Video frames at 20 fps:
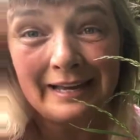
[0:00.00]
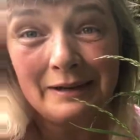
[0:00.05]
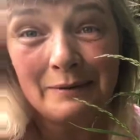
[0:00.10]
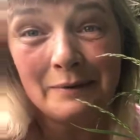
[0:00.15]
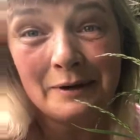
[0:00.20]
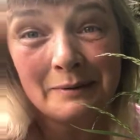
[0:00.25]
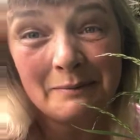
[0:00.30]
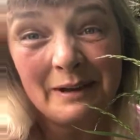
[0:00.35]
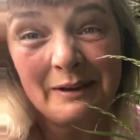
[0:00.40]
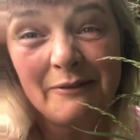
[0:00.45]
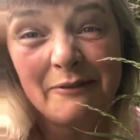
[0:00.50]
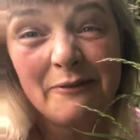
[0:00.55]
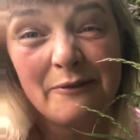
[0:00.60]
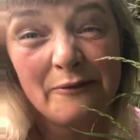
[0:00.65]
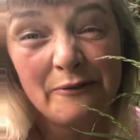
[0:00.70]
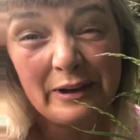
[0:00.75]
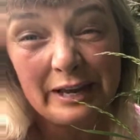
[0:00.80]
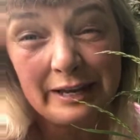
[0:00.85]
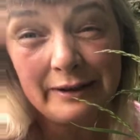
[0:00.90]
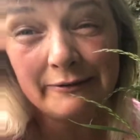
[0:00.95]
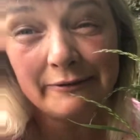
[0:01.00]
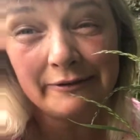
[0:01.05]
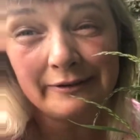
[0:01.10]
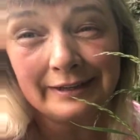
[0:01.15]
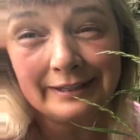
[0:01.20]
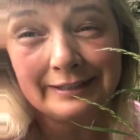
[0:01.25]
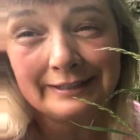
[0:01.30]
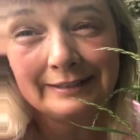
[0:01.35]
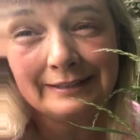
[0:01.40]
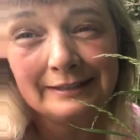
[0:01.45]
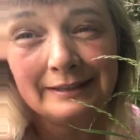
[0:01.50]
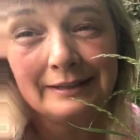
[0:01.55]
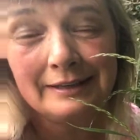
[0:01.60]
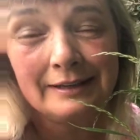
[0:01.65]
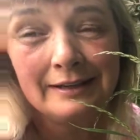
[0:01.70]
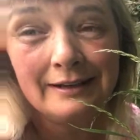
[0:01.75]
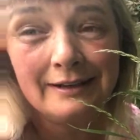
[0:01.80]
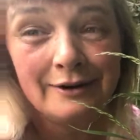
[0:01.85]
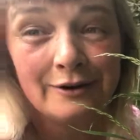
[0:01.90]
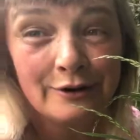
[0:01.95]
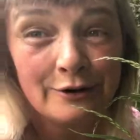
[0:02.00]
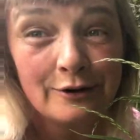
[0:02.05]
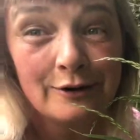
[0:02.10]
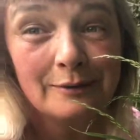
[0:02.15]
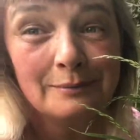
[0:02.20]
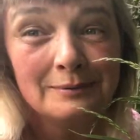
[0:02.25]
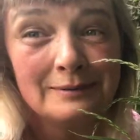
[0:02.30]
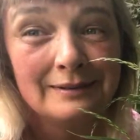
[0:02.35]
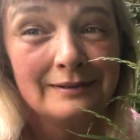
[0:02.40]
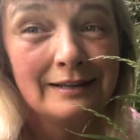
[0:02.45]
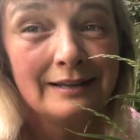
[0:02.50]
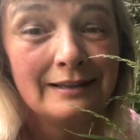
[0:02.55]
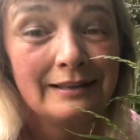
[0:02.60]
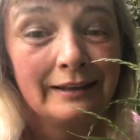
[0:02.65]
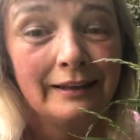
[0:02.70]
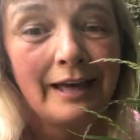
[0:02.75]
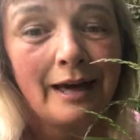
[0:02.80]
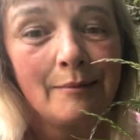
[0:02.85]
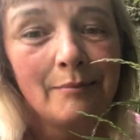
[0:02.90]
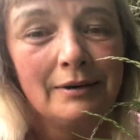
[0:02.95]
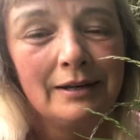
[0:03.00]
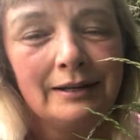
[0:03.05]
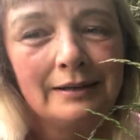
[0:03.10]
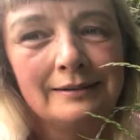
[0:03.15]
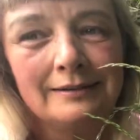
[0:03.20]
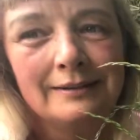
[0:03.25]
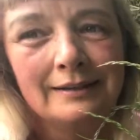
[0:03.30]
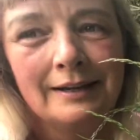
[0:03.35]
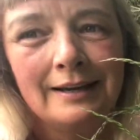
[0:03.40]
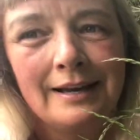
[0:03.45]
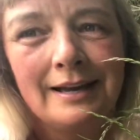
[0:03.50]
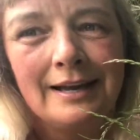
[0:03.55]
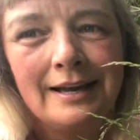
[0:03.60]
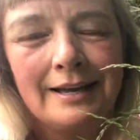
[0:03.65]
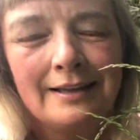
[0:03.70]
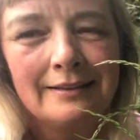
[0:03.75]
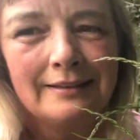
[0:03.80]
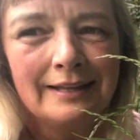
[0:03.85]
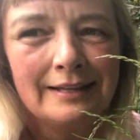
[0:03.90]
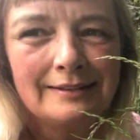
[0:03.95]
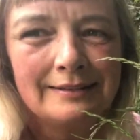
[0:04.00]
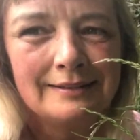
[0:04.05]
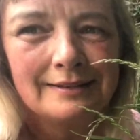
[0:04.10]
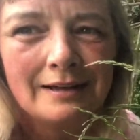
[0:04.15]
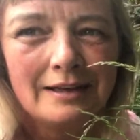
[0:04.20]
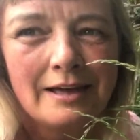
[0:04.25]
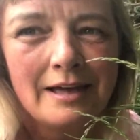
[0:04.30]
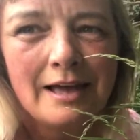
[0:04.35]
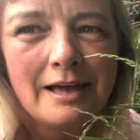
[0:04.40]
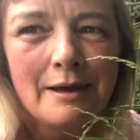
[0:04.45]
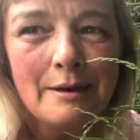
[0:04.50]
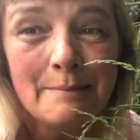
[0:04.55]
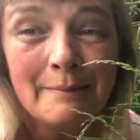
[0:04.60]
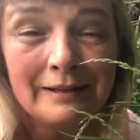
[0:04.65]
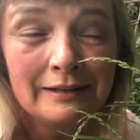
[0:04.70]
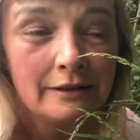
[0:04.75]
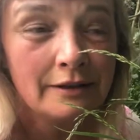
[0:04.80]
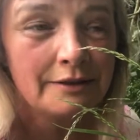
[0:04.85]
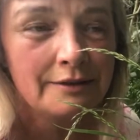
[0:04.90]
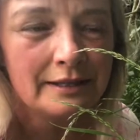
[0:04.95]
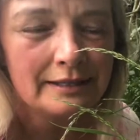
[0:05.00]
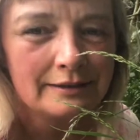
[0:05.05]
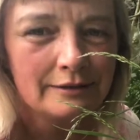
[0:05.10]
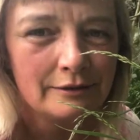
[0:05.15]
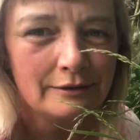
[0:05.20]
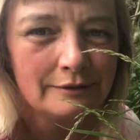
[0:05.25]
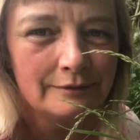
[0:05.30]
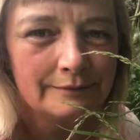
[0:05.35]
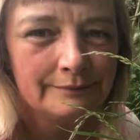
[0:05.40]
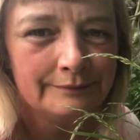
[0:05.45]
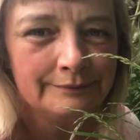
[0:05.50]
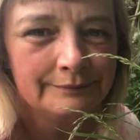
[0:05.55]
one of my favorite herbs in the cabinet, and that's milk thistle.